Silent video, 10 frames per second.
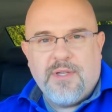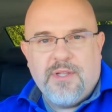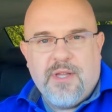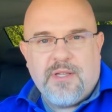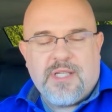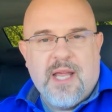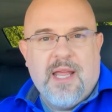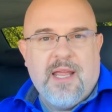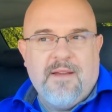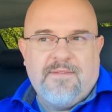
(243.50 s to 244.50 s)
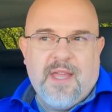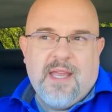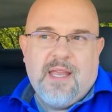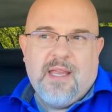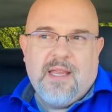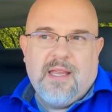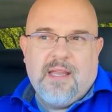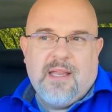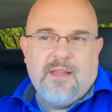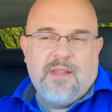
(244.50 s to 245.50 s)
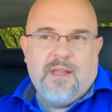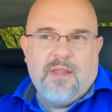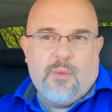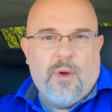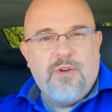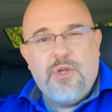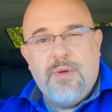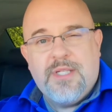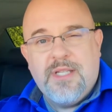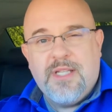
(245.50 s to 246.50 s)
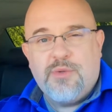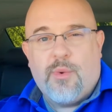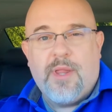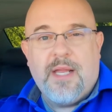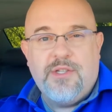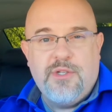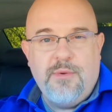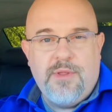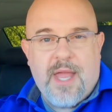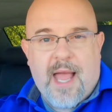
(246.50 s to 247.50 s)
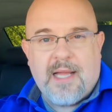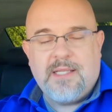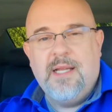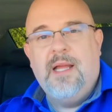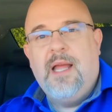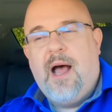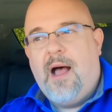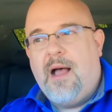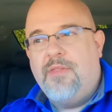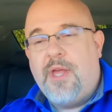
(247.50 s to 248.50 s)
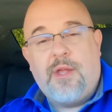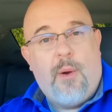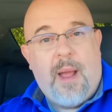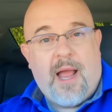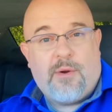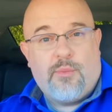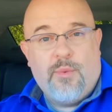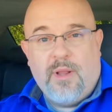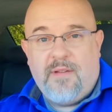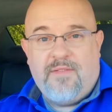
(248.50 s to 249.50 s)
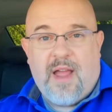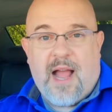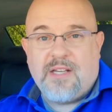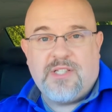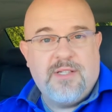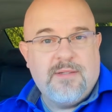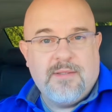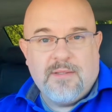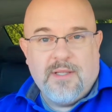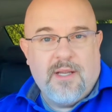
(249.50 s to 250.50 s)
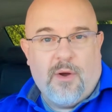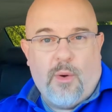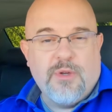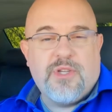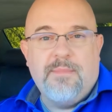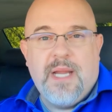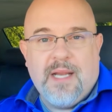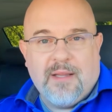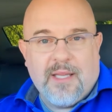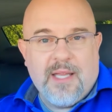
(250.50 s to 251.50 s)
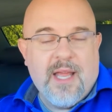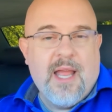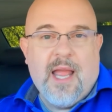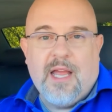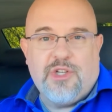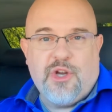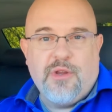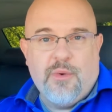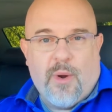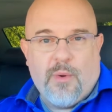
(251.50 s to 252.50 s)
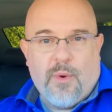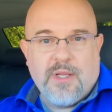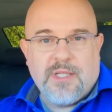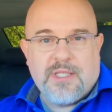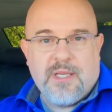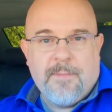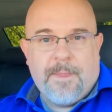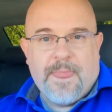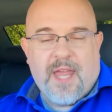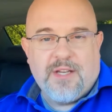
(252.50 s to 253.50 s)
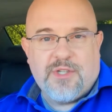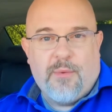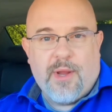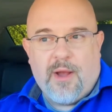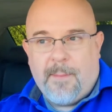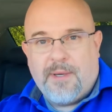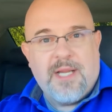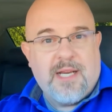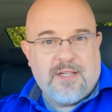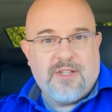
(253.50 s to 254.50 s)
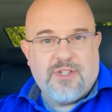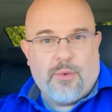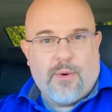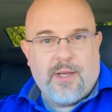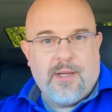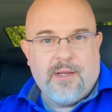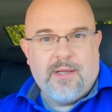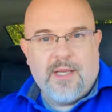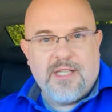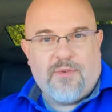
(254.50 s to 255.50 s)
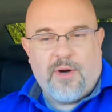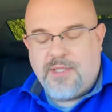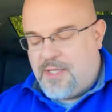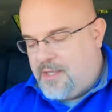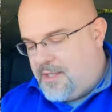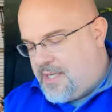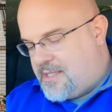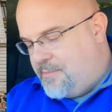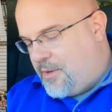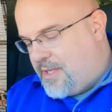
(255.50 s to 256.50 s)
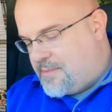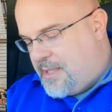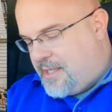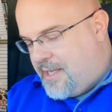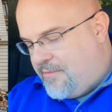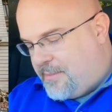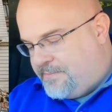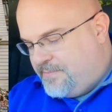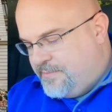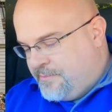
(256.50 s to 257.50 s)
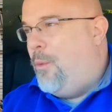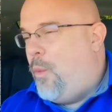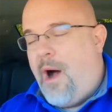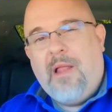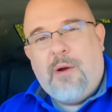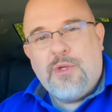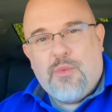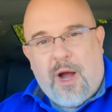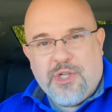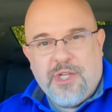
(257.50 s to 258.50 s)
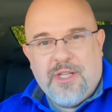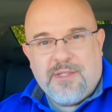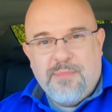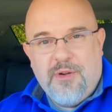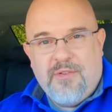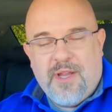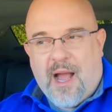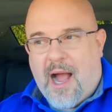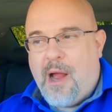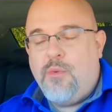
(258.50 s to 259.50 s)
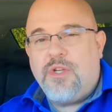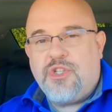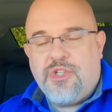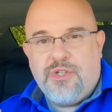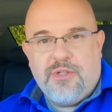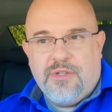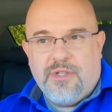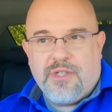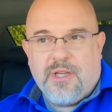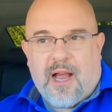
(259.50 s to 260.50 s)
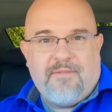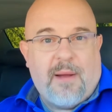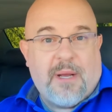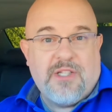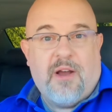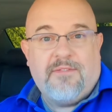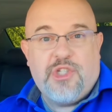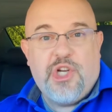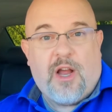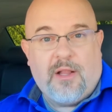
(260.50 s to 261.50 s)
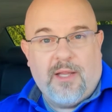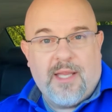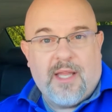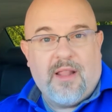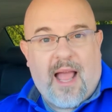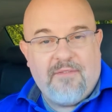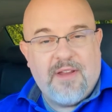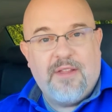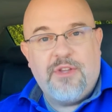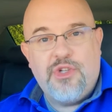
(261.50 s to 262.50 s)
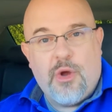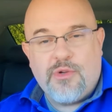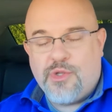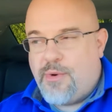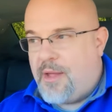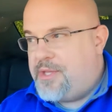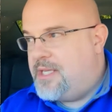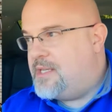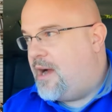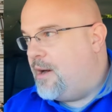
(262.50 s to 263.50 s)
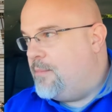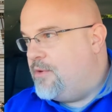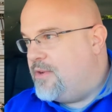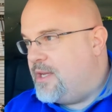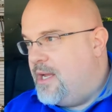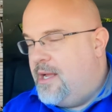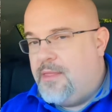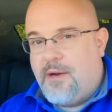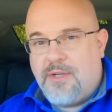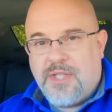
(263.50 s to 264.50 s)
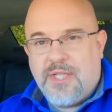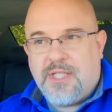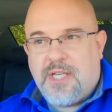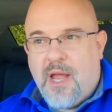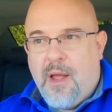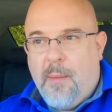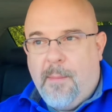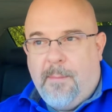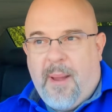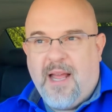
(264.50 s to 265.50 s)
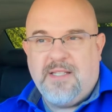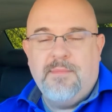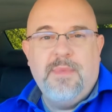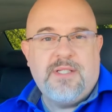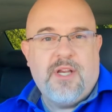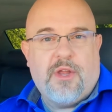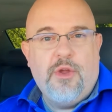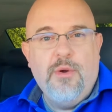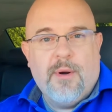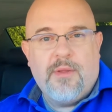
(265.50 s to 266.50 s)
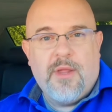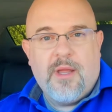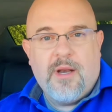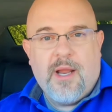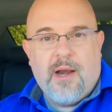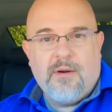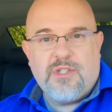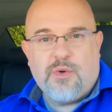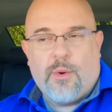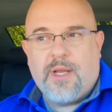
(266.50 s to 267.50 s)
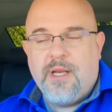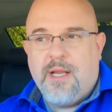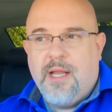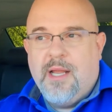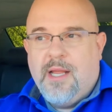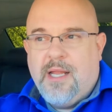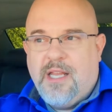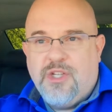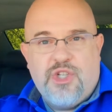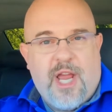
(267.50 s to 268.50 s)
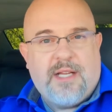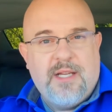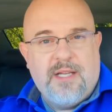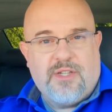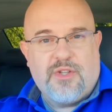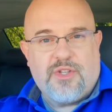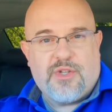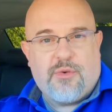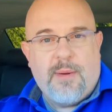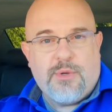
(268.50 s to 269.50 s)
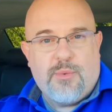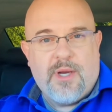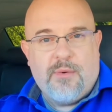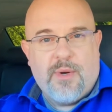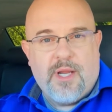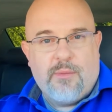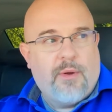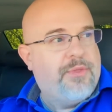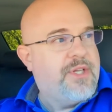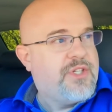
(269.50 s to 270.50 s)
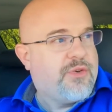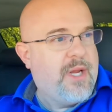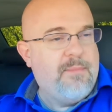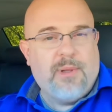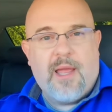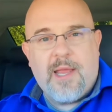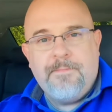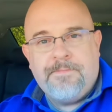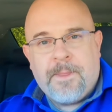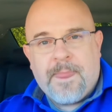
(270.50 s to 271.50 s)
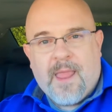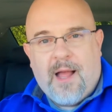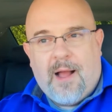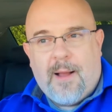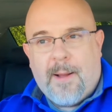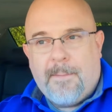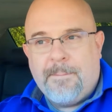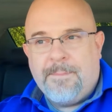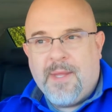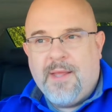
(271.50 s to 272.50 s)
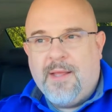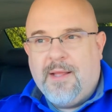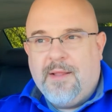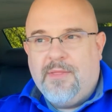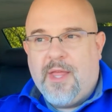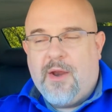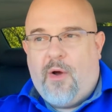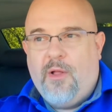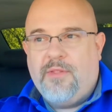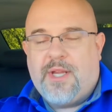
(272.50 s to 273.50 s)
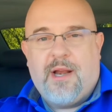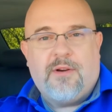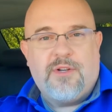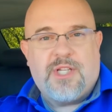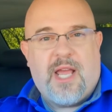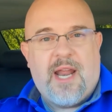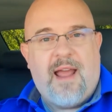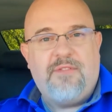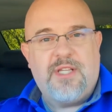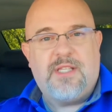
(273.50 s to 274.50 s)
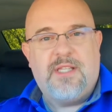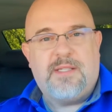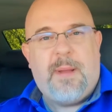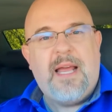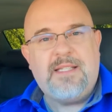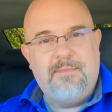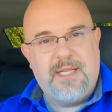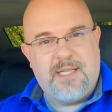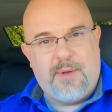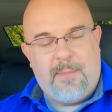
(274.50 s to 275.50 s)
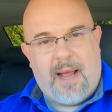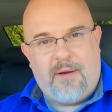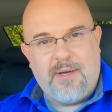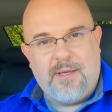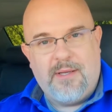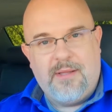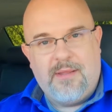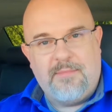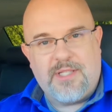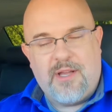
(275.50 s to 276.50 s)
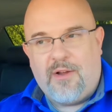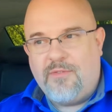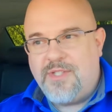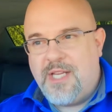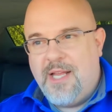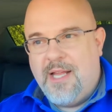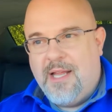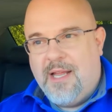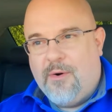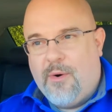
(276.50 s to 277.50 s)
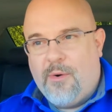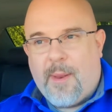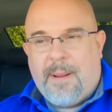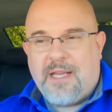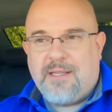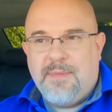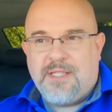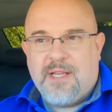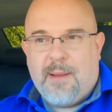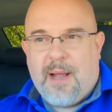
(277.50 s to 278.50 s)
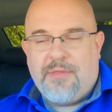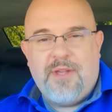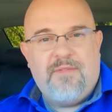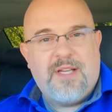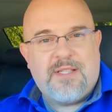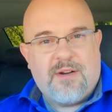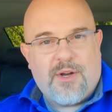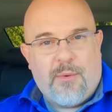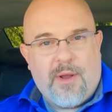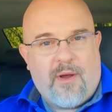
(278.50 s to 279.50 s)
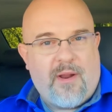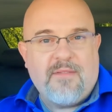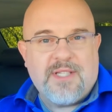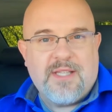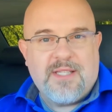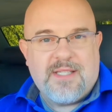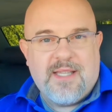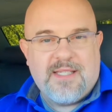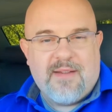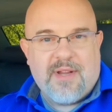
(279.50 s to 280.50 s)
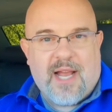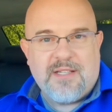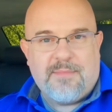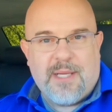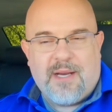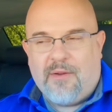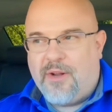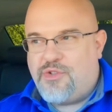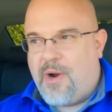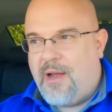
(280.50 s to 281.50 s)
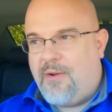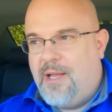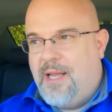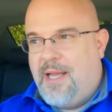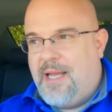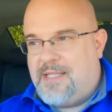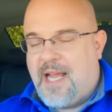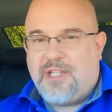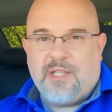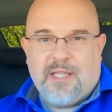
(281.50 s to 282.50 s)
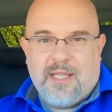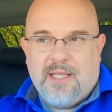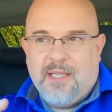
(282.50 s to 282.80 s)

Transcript: to this? If they, in the one or two instances where they do that, they go back really fast, almost immediately, and show you what it was that is going on pertaining to the story as far as the testimony that's being given. While I was watching this movie, I found myself chuckling and laughing at the jokes throughout the entire movie. There's this pessimistic humor that Aaron Sorkin injected into the script when he wrote this screenplay, that all of the characters kind of have this pessimism about themselves, or they're pessimistic about the events that are going on. Obviously, these 7 guys are being held on trial. It's actually